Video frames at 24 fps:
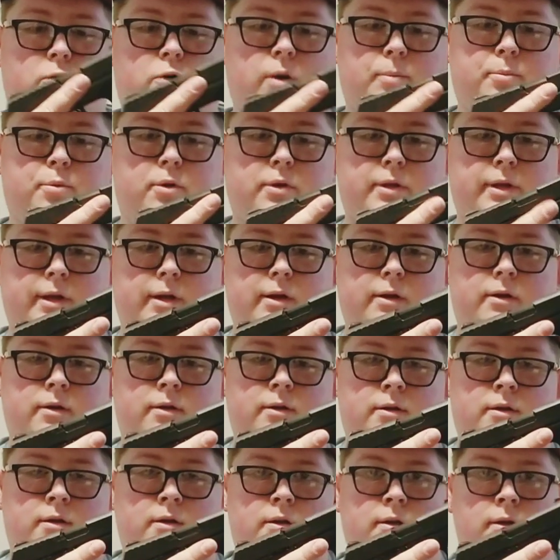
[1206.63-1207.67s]
grip on there.
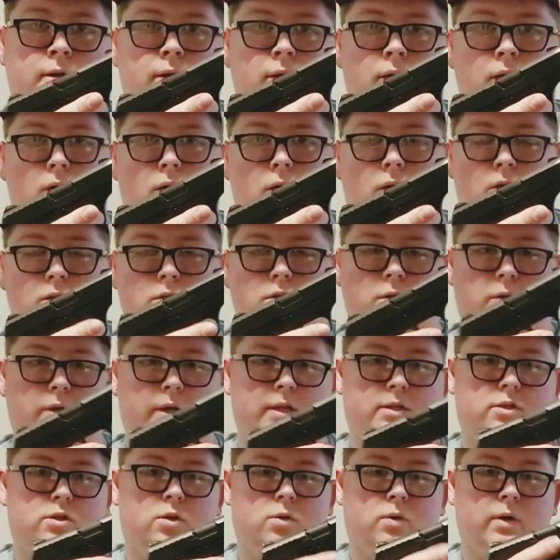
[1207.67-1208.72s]
Also
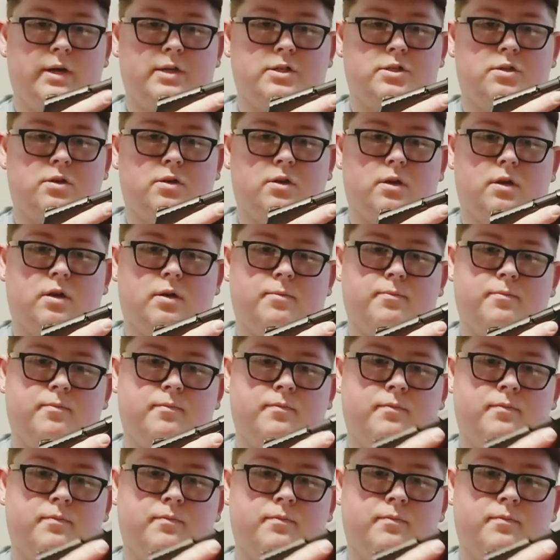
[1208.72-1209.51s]
get two extra